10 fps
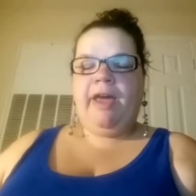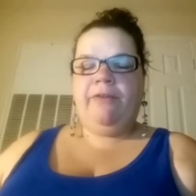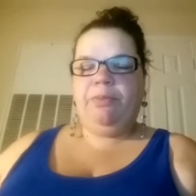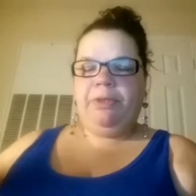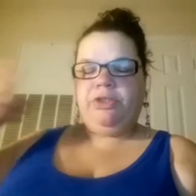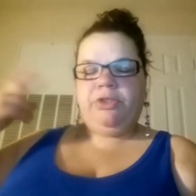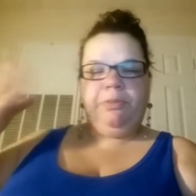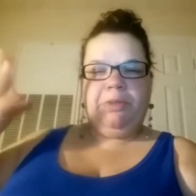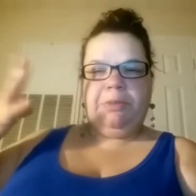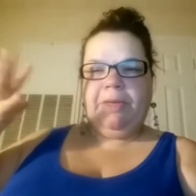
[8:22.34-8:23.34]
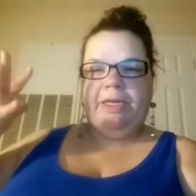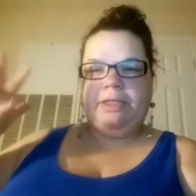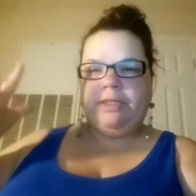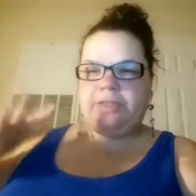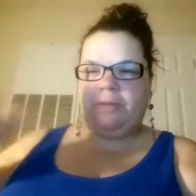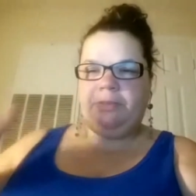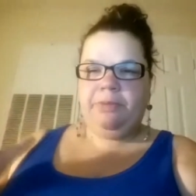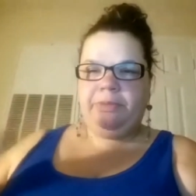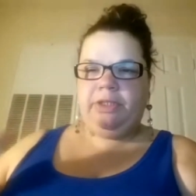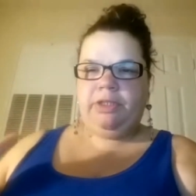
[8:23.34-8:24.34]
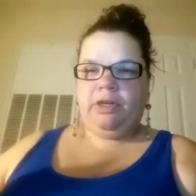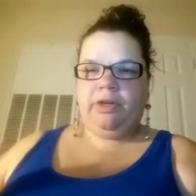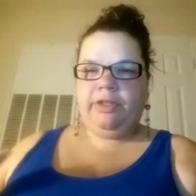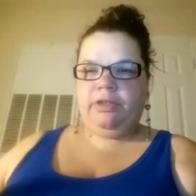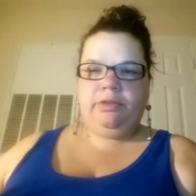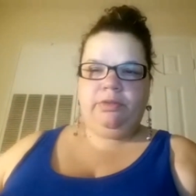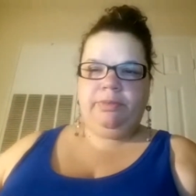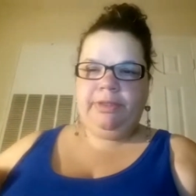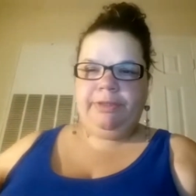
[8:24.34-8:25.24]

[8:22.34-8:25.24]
a picture in my mind because I remember the article. But